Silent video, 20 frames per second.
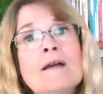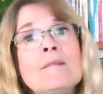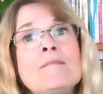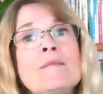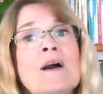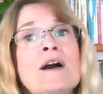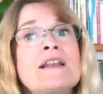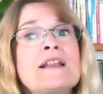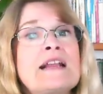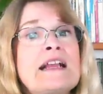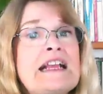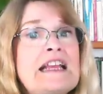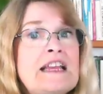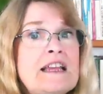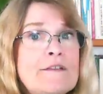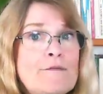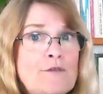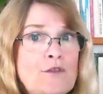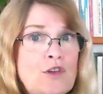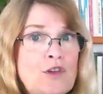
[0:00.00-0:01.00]
But
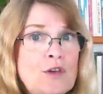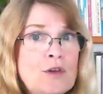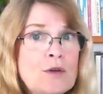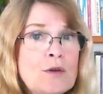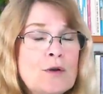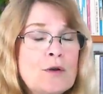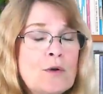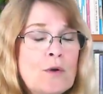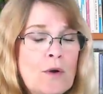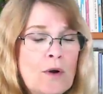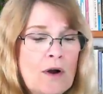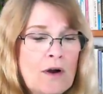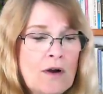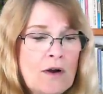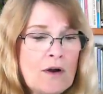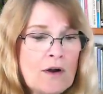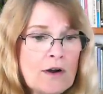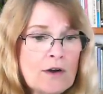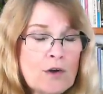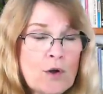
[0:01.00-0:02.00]
if you
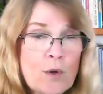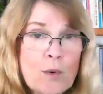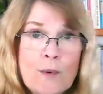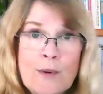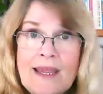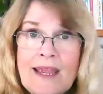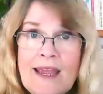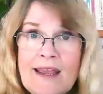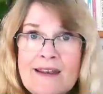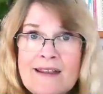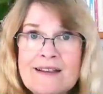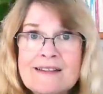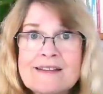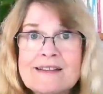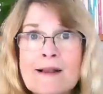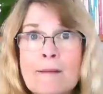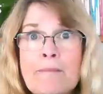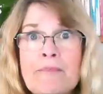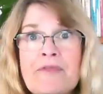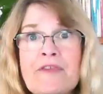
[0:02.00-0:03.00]
are creating
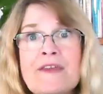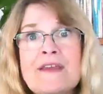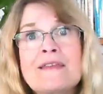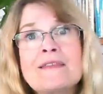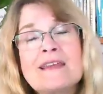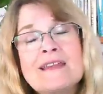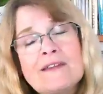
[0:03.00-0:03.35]
something that